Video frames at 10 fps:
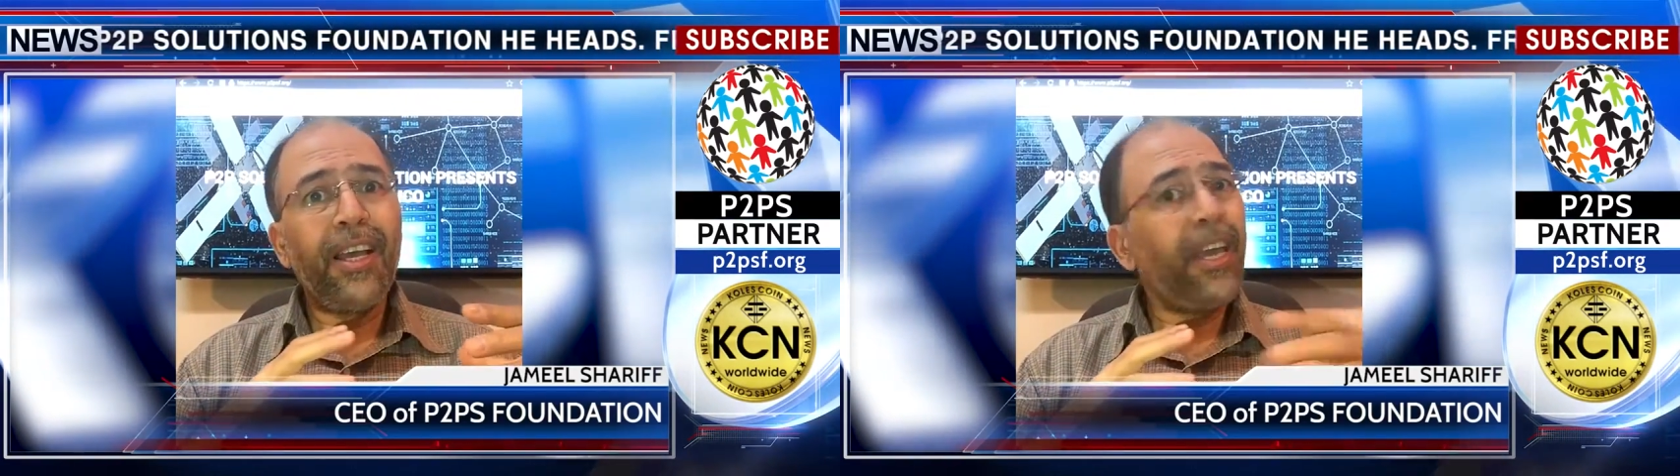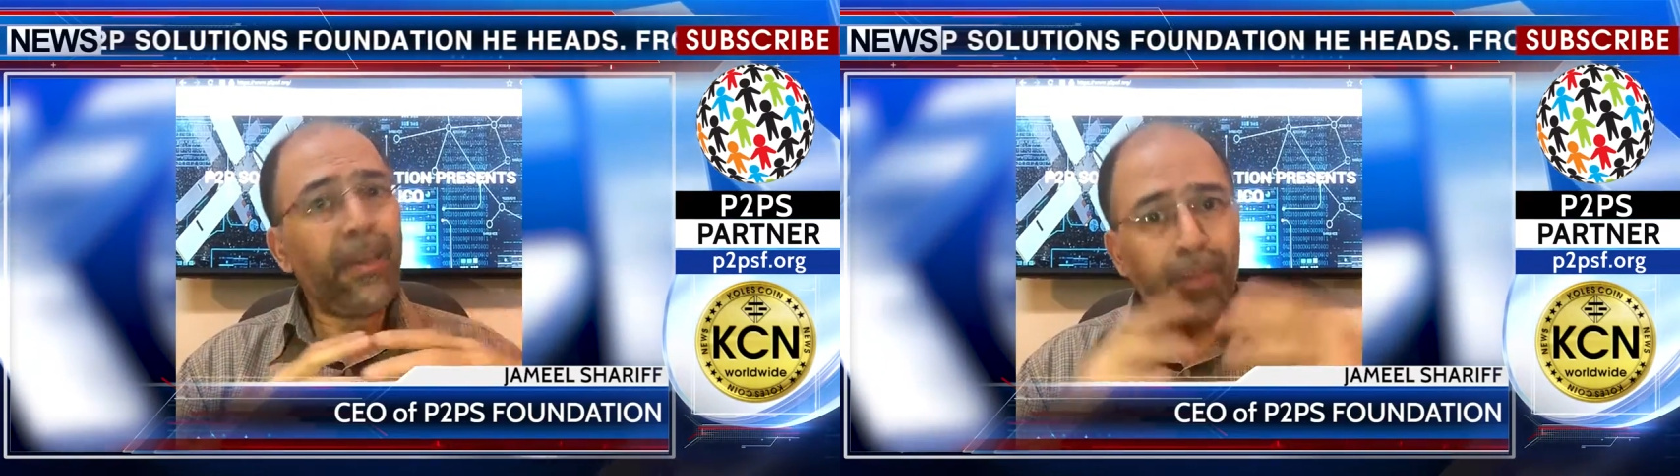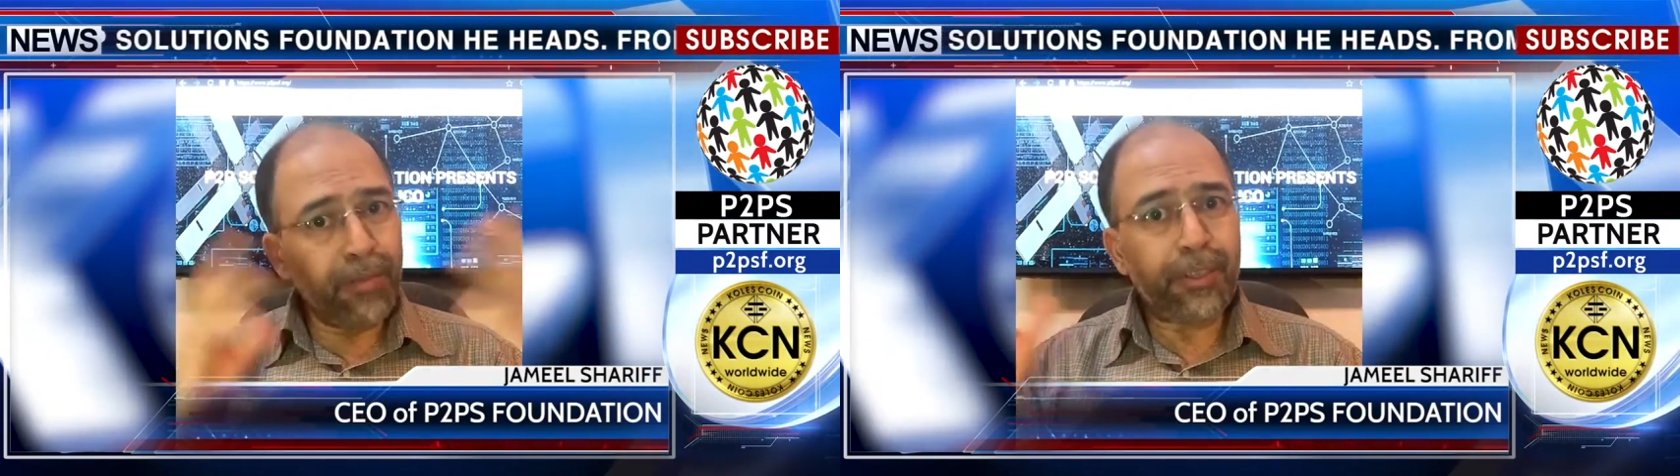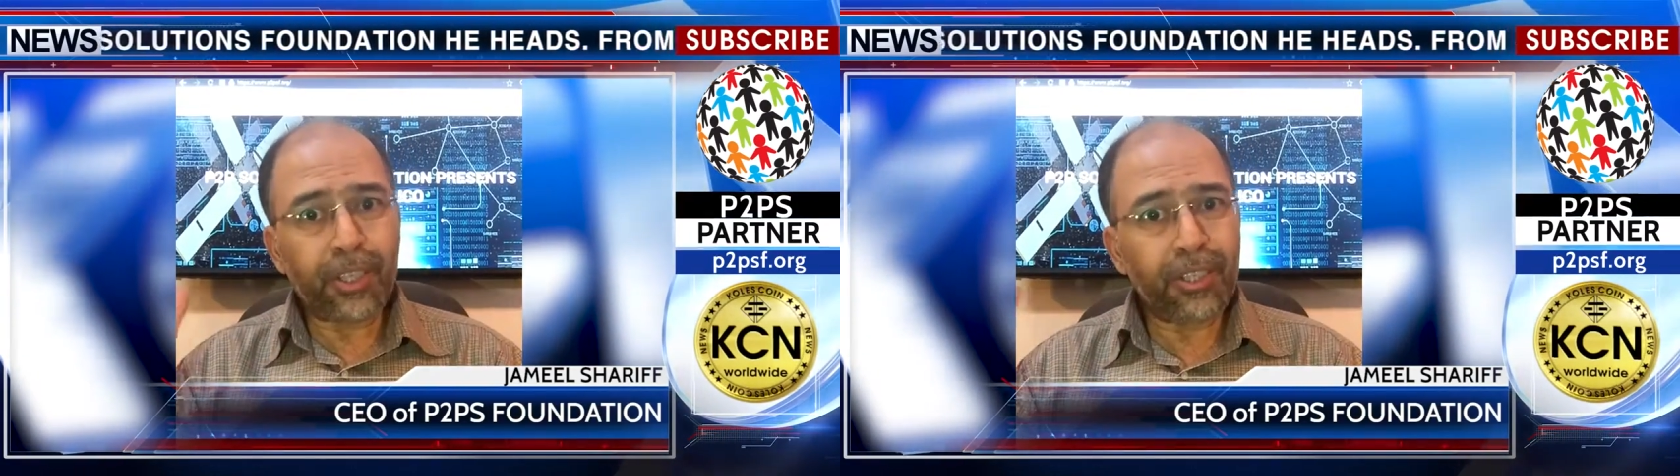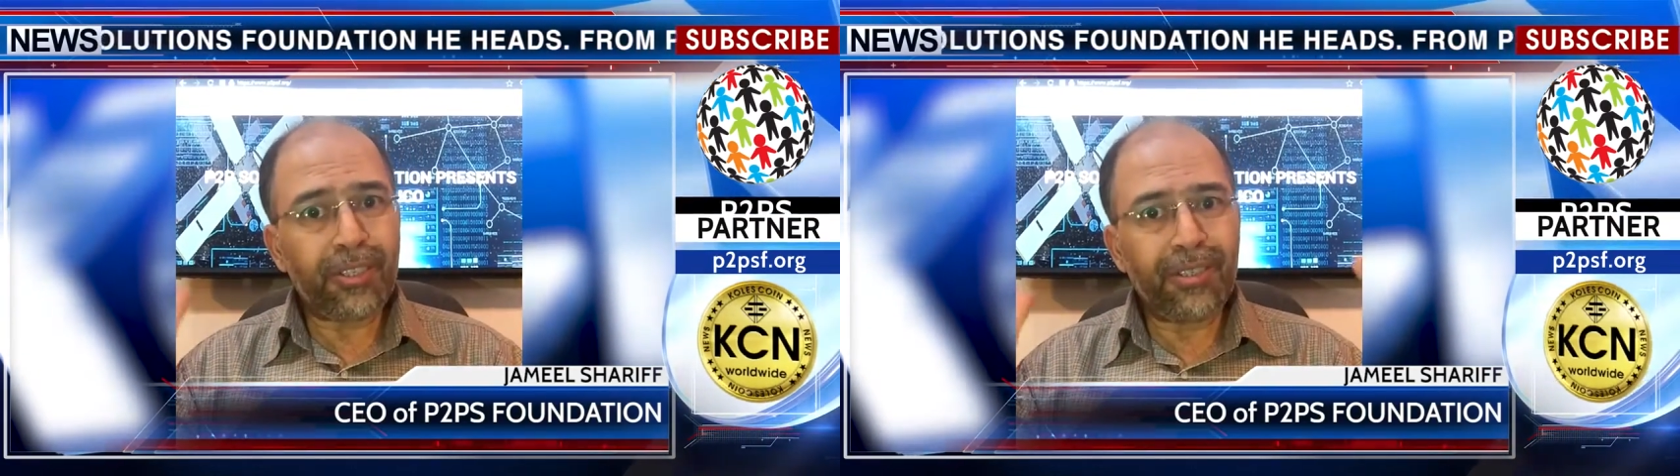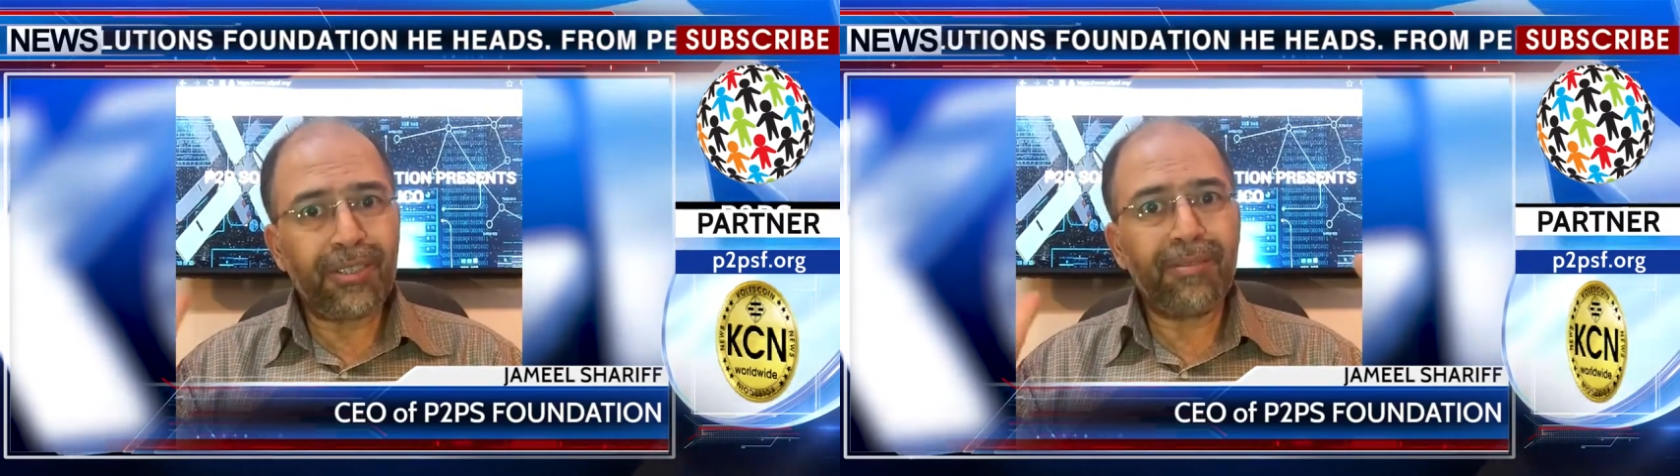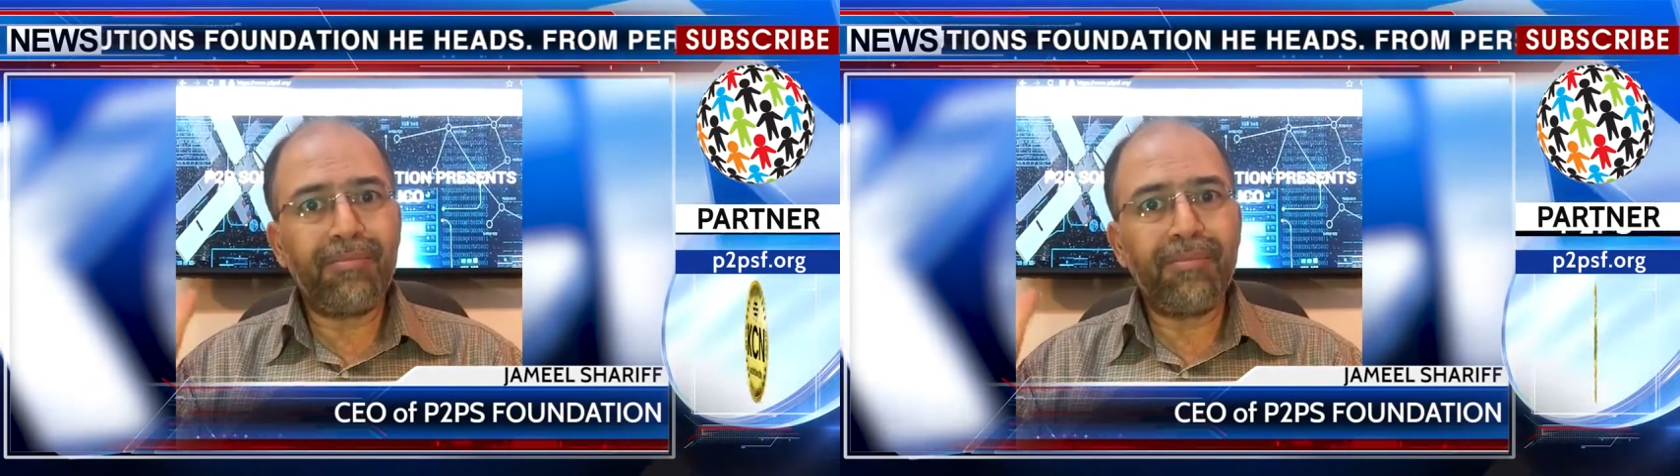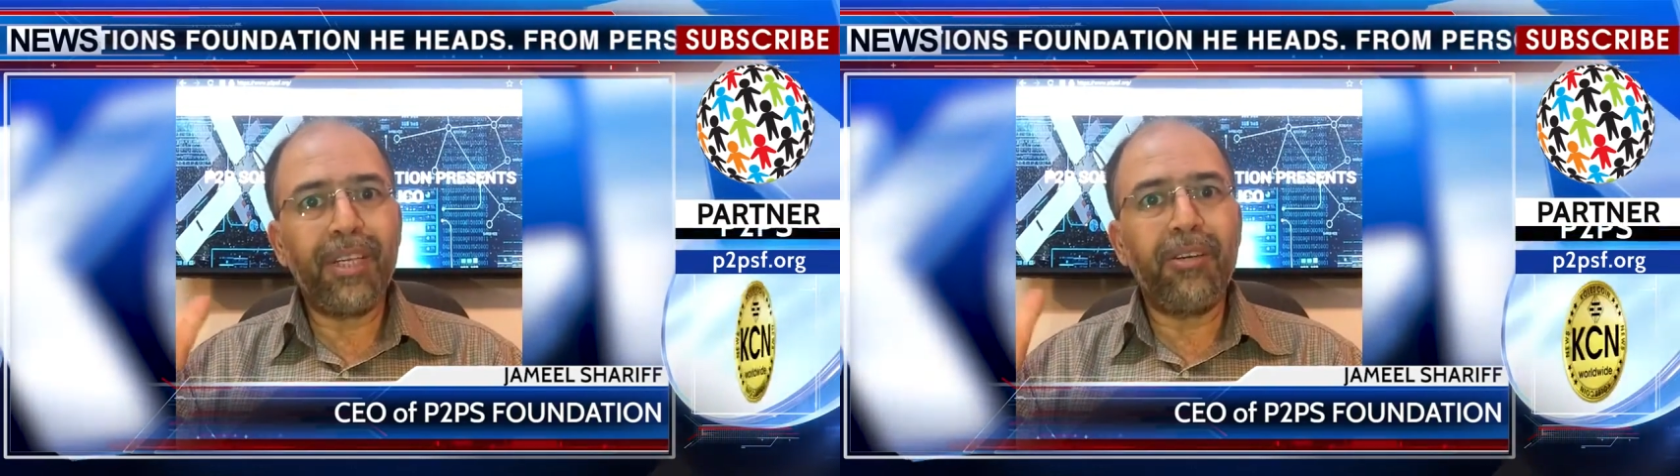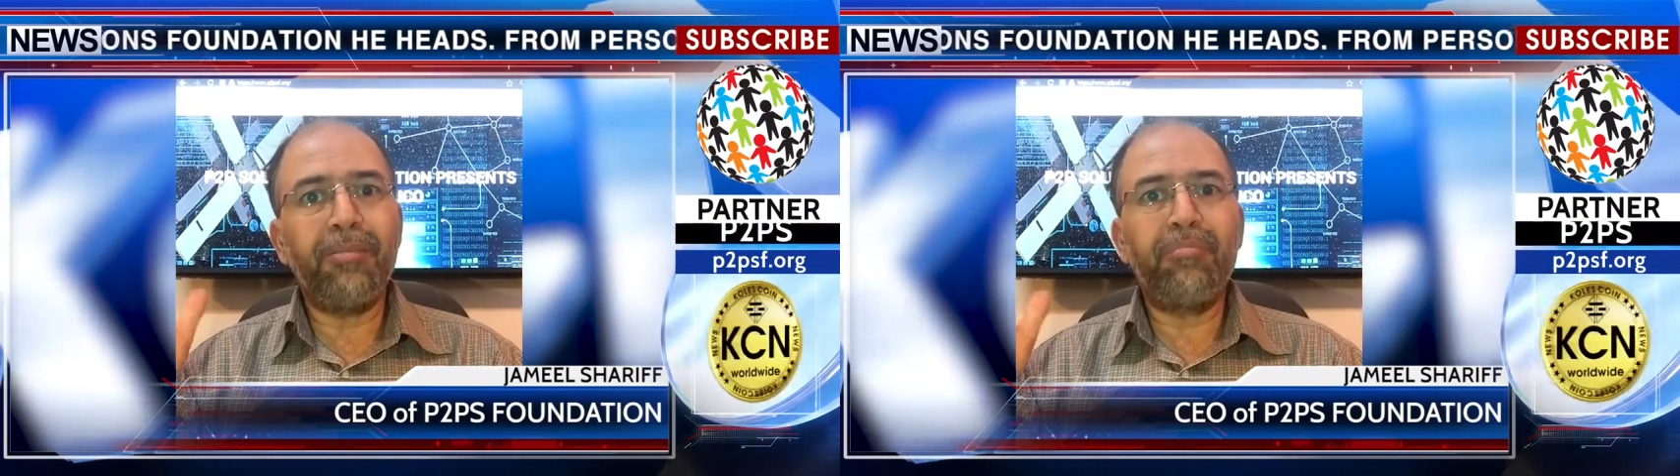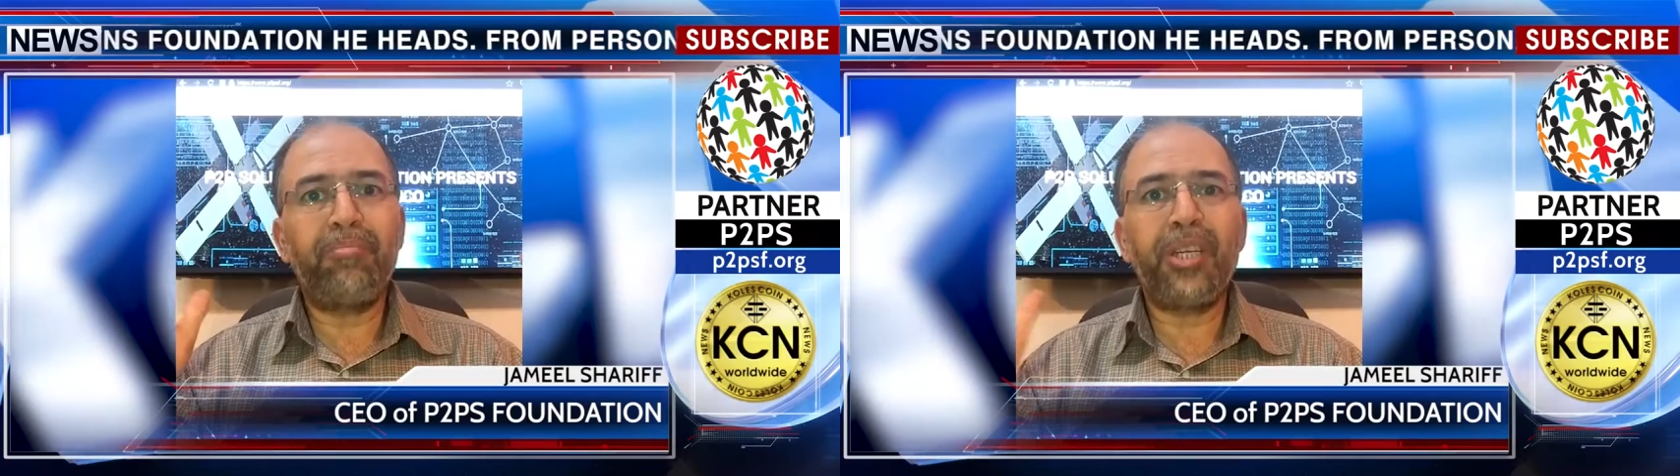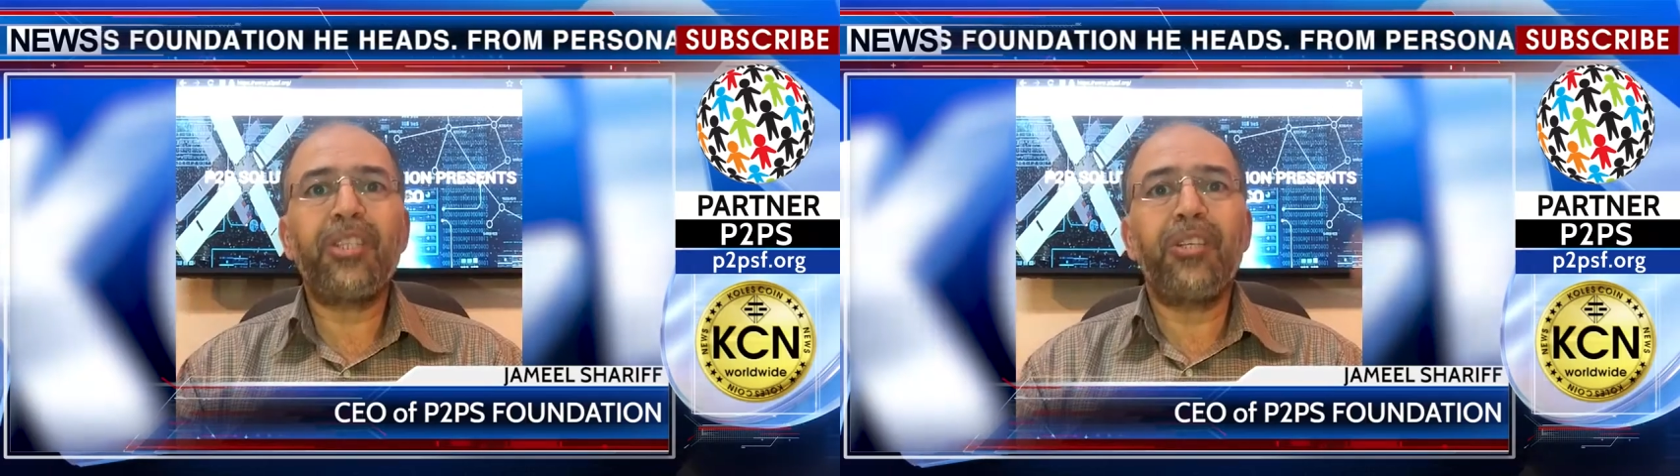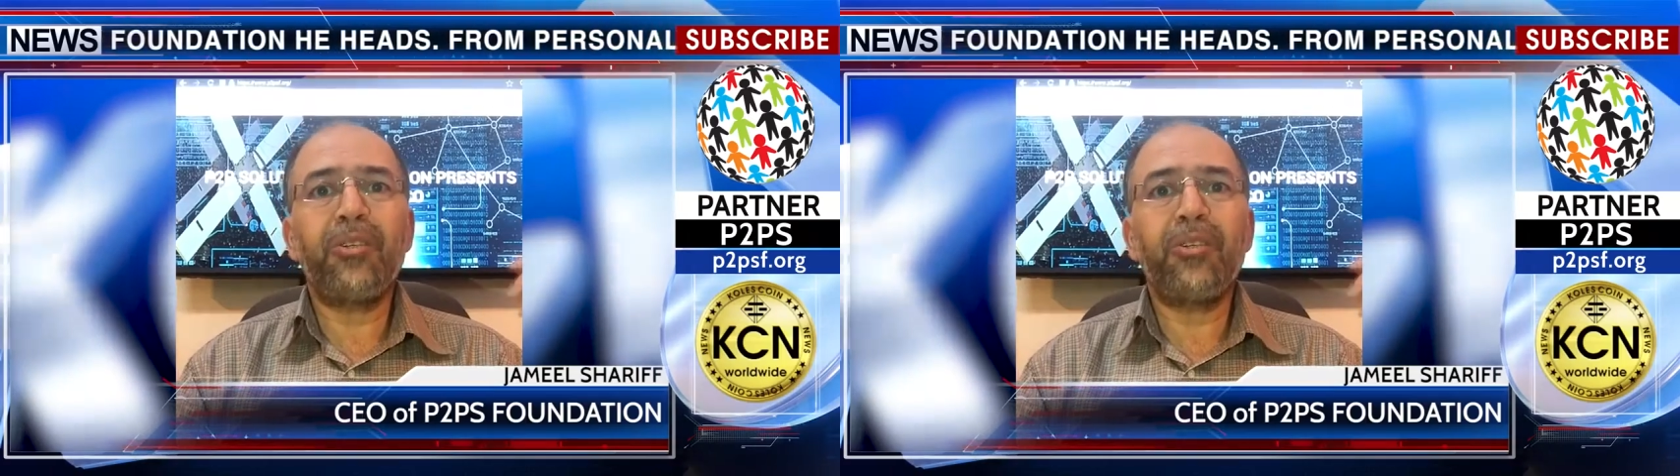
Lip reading: even if it's, present